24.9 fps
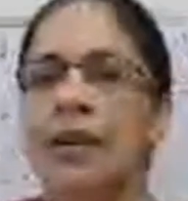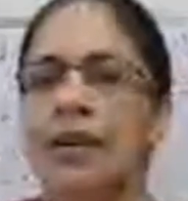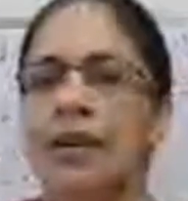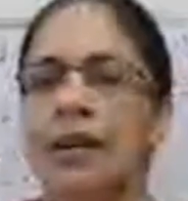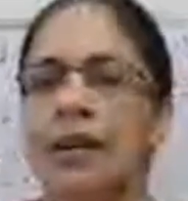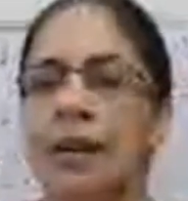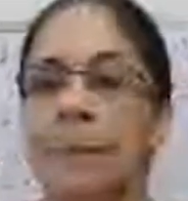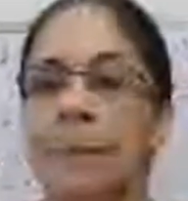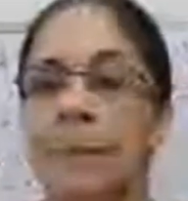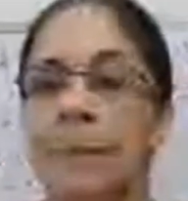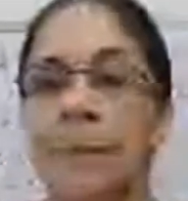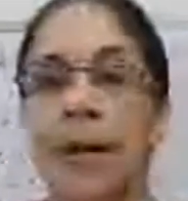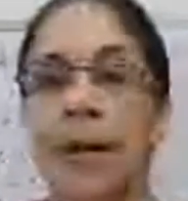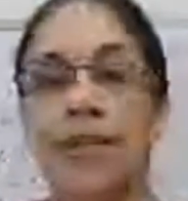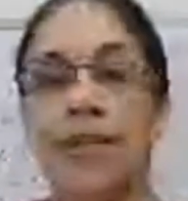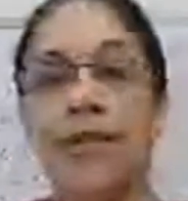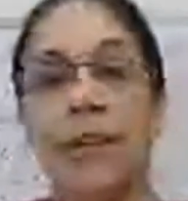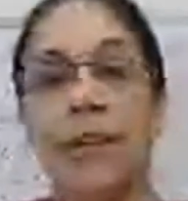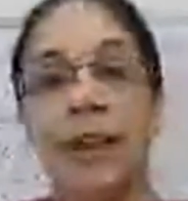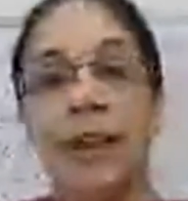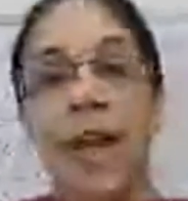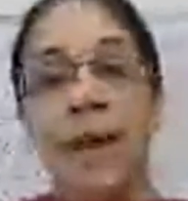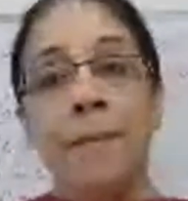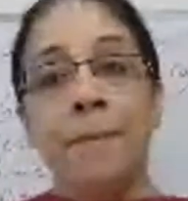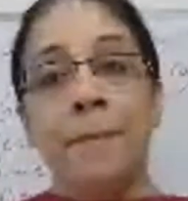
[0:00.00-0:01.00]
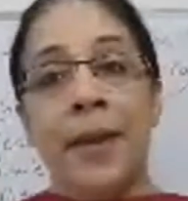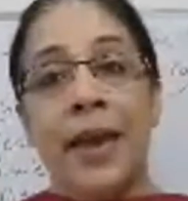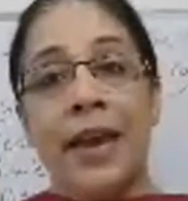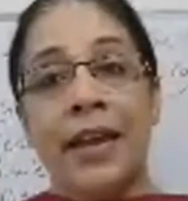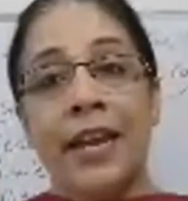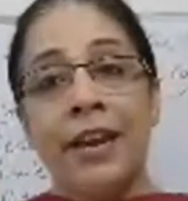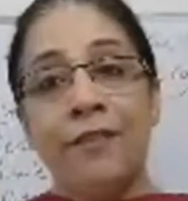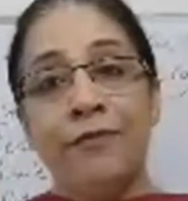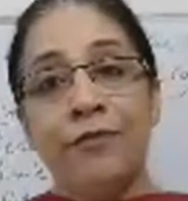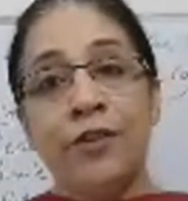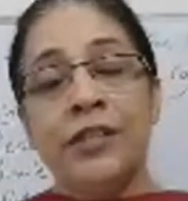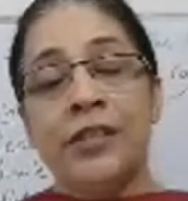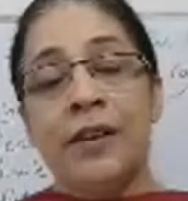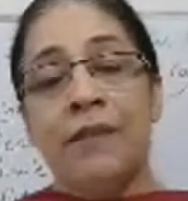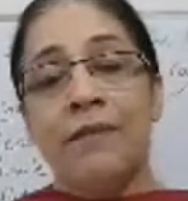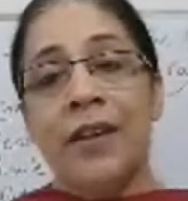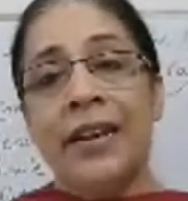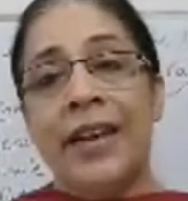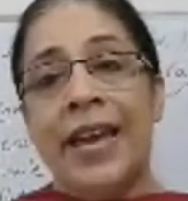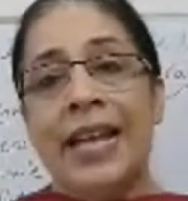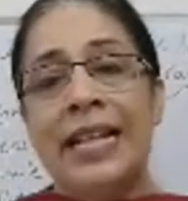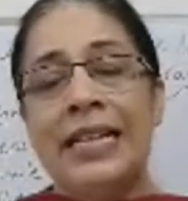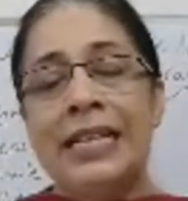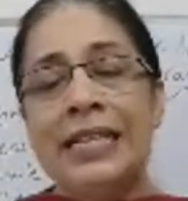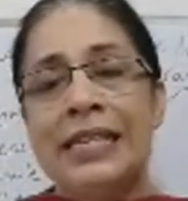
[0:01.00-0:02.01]
But when I bake it for someone
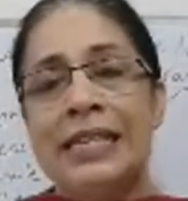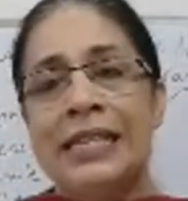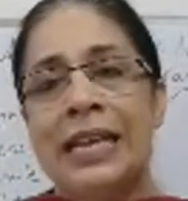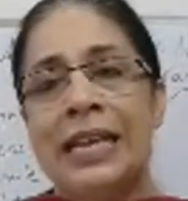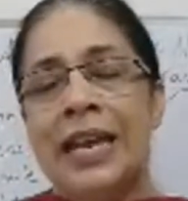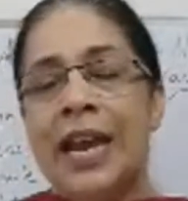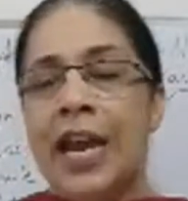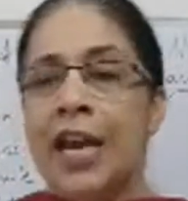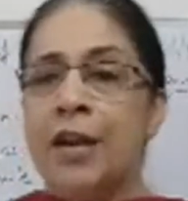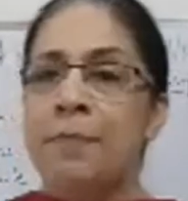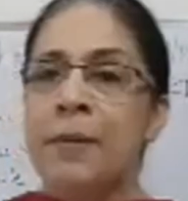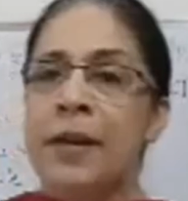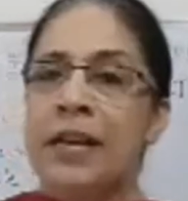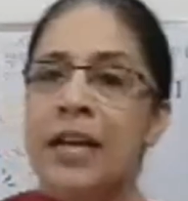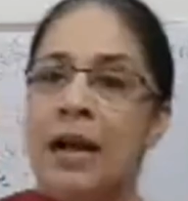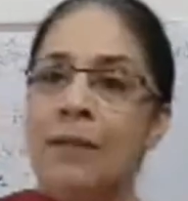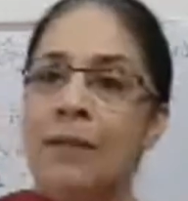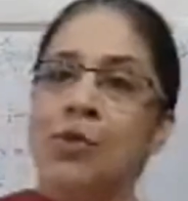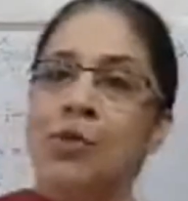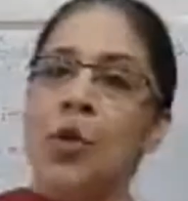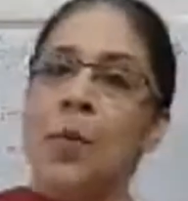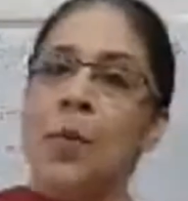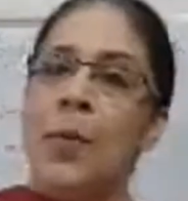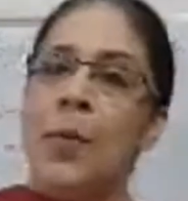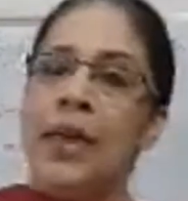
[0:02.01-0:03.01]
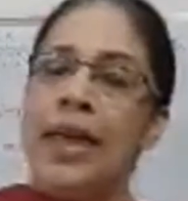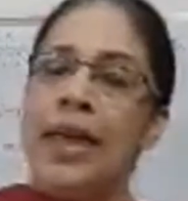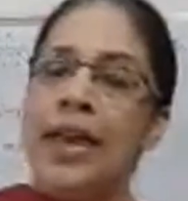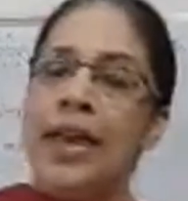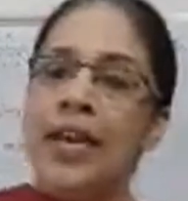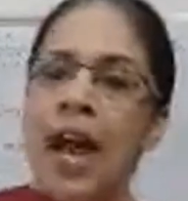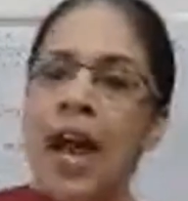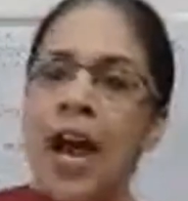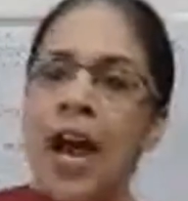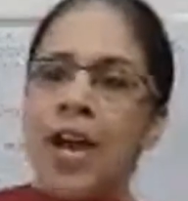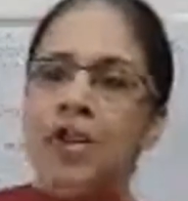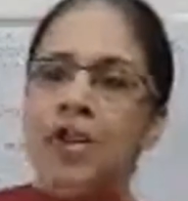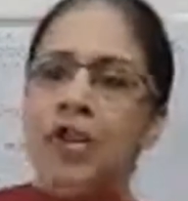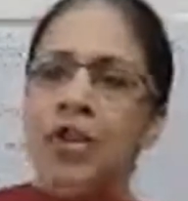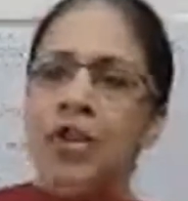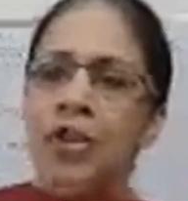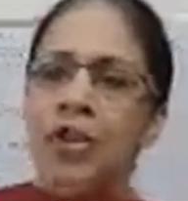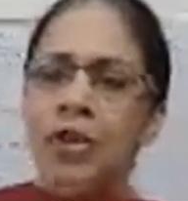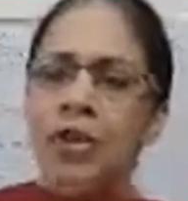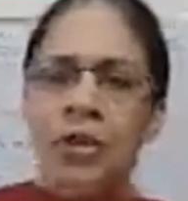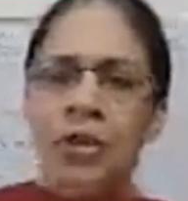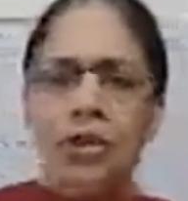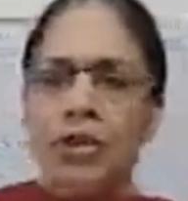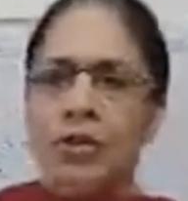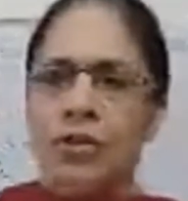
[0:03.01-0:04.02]
else, it becomes so big and large.
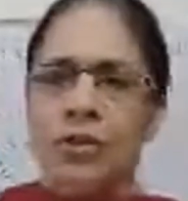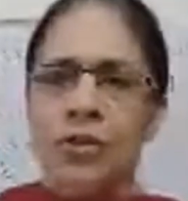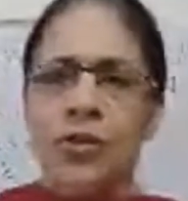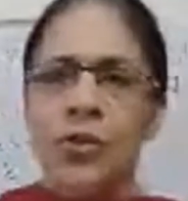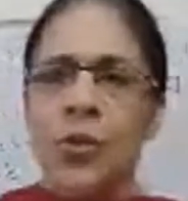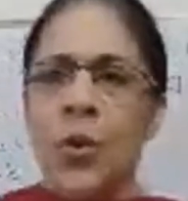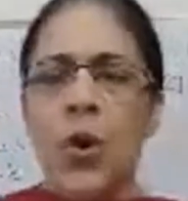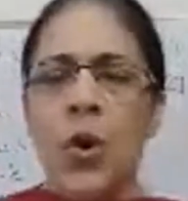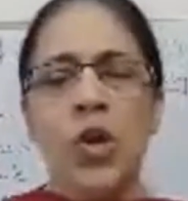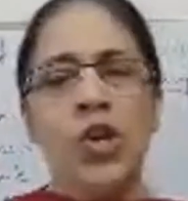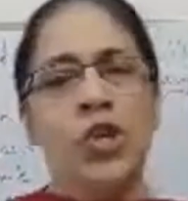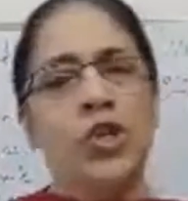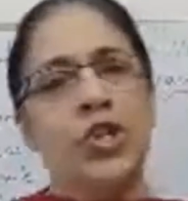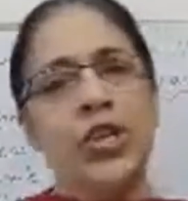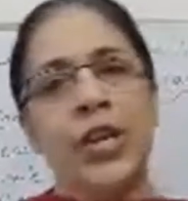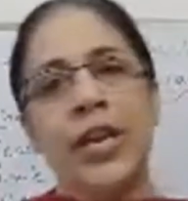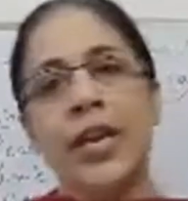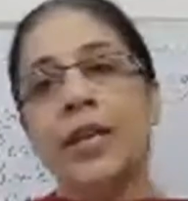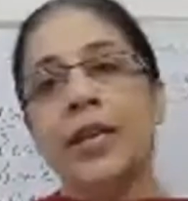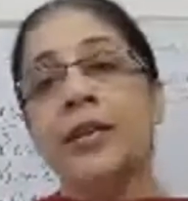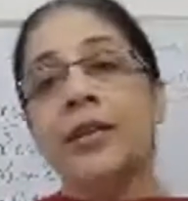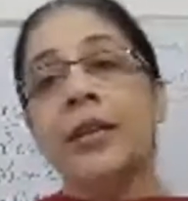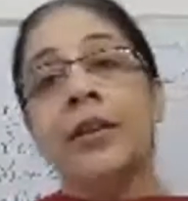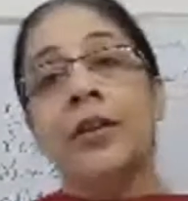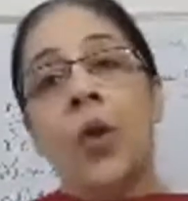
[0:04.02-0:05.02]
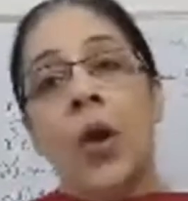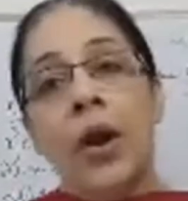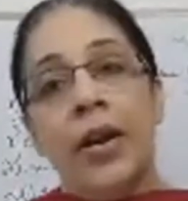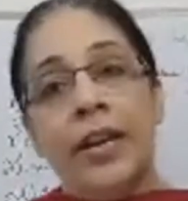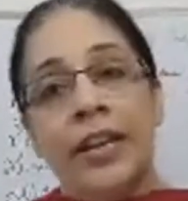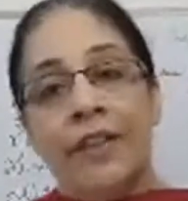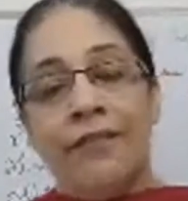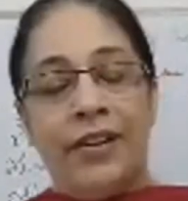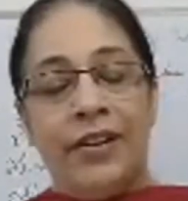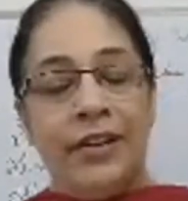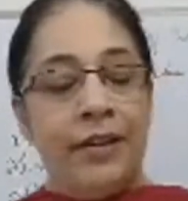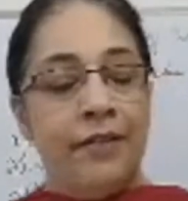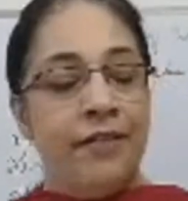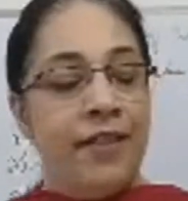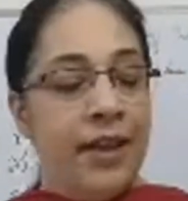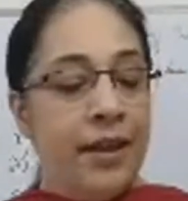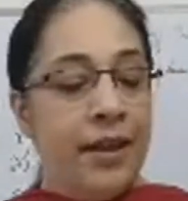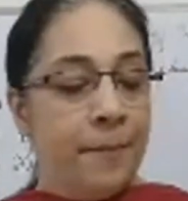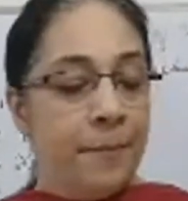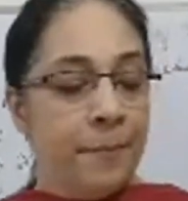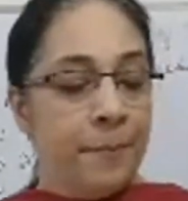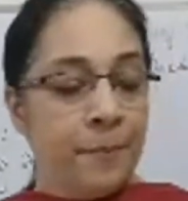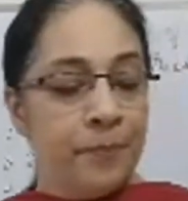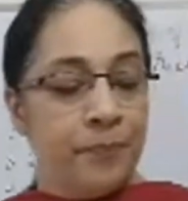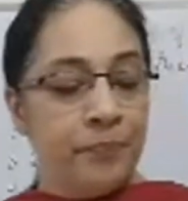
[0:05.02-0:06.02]
So she did not give it
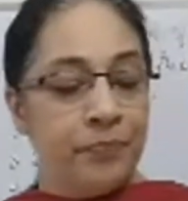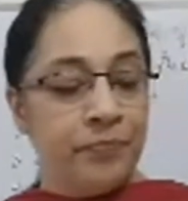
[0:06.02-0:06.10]
away.